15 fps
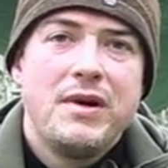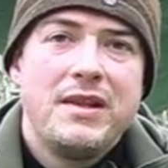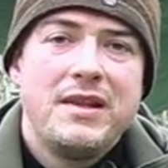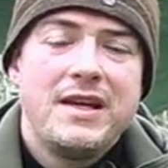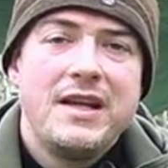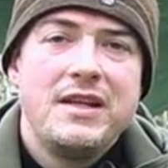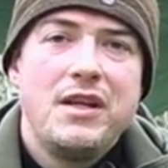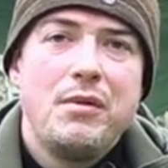where
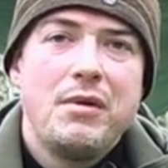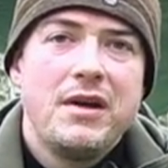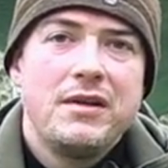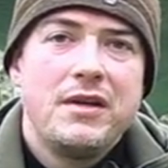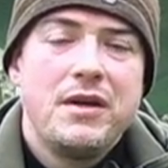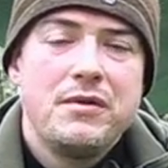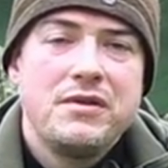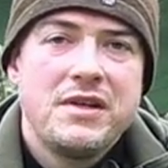the Inuit
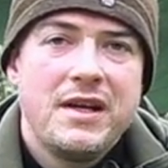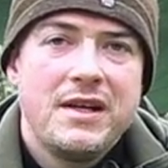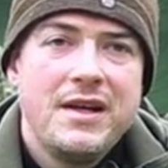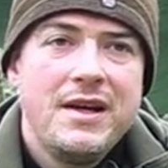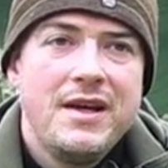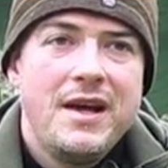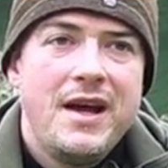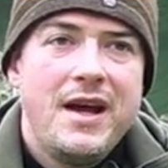use it,
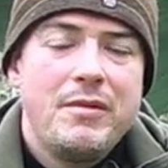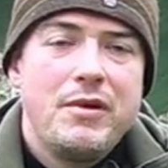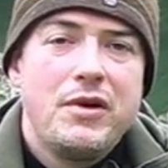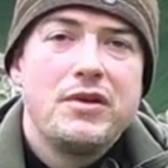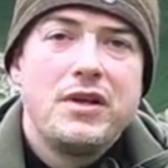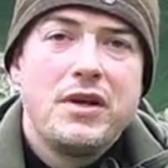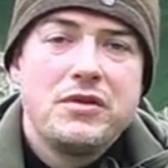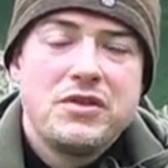
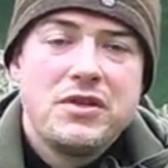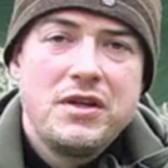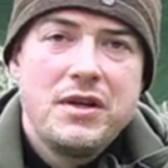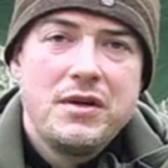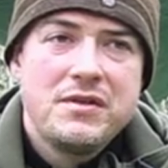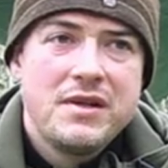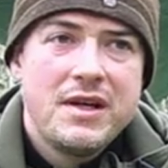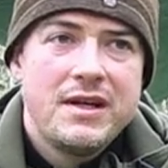or used to
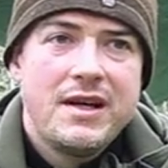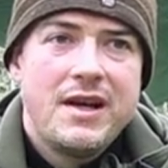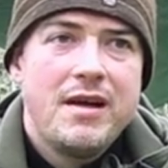use it.